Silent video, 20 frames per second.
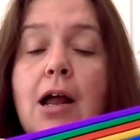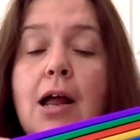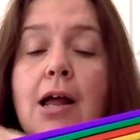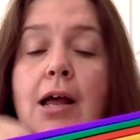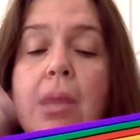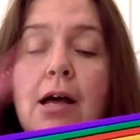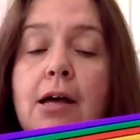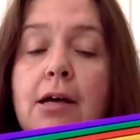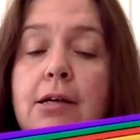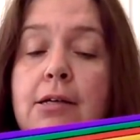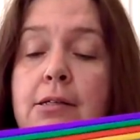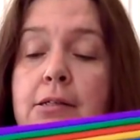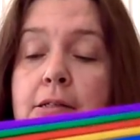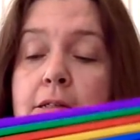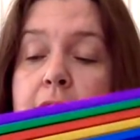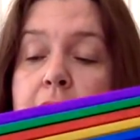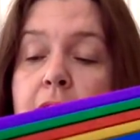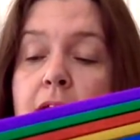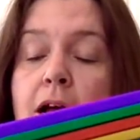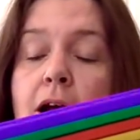
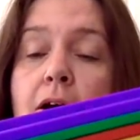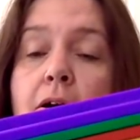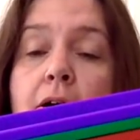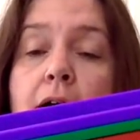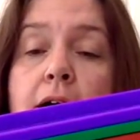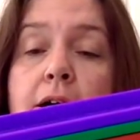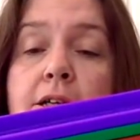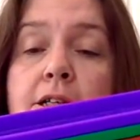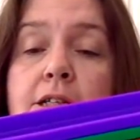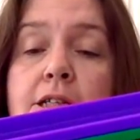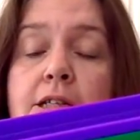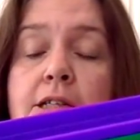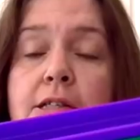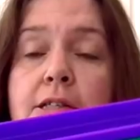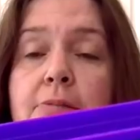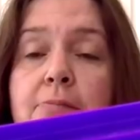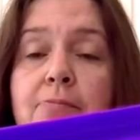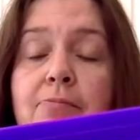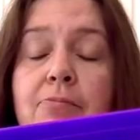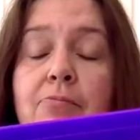And I
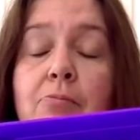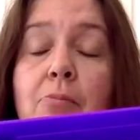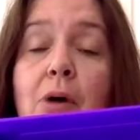just,